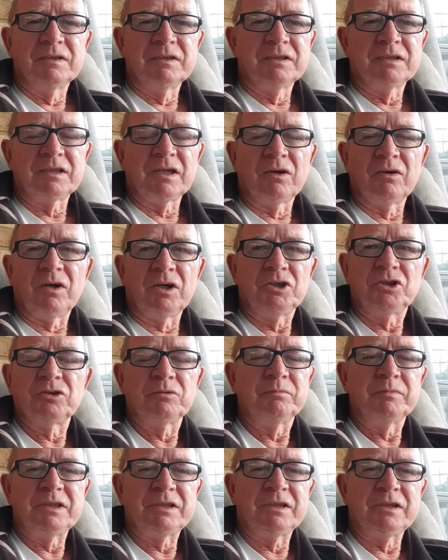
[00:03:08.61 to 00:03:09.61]
So I
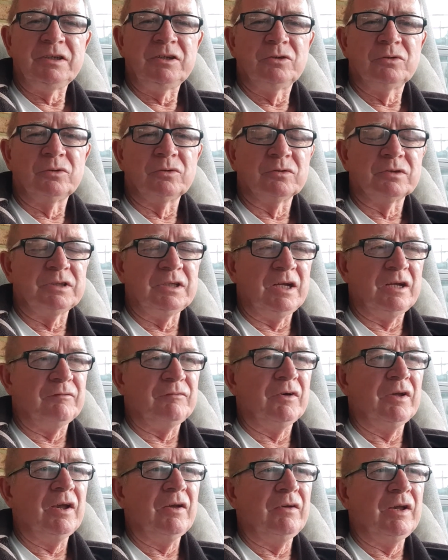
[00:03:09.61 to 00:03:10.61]
shouldn't miss any calls. Now, if
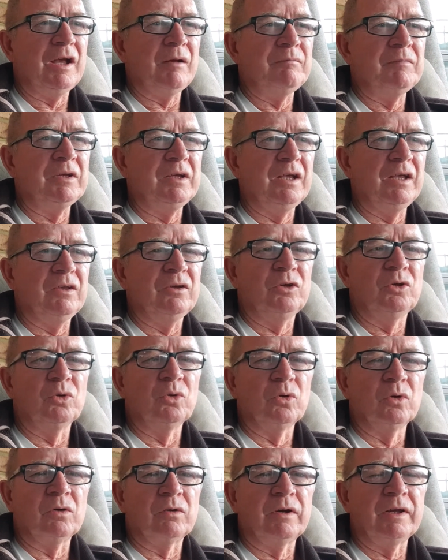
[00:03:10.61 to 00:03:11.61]
I don't happen to get the
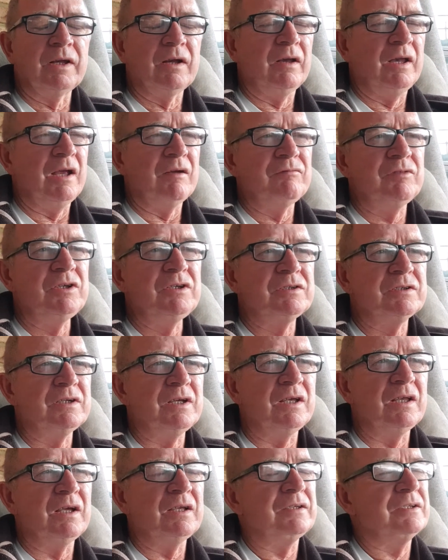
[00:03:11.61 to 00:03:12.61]
call or I don't have
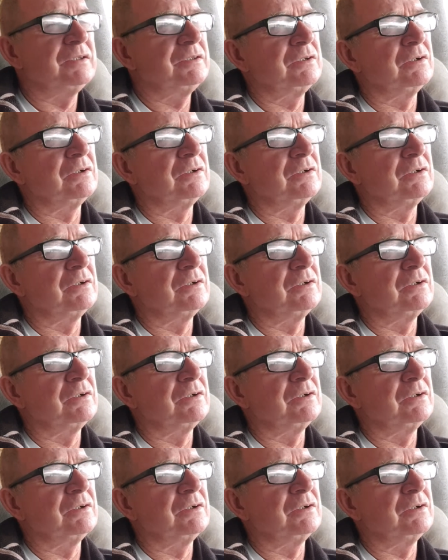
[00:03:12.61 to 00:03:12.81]
internet at the